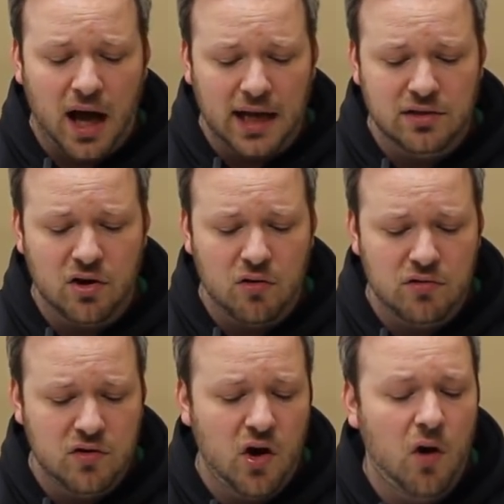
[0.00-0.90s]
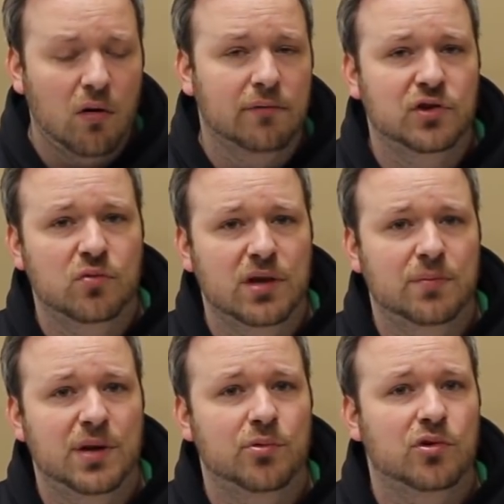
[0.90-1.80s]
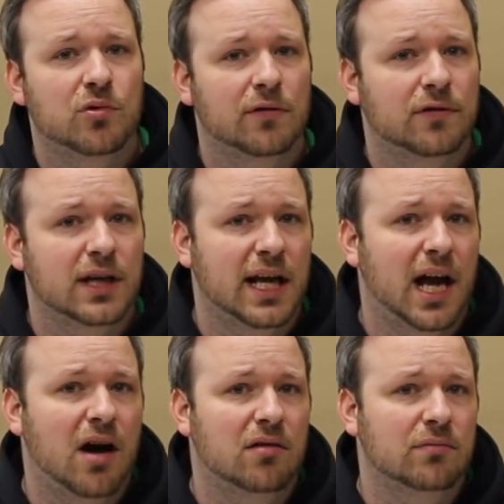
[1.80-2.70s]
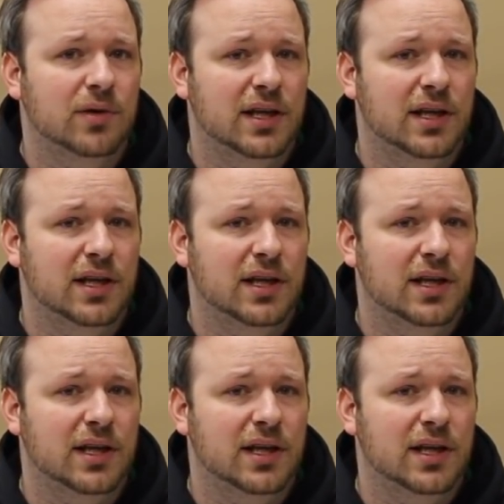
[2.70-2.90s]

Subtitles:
I don't know of too many people who are freaking out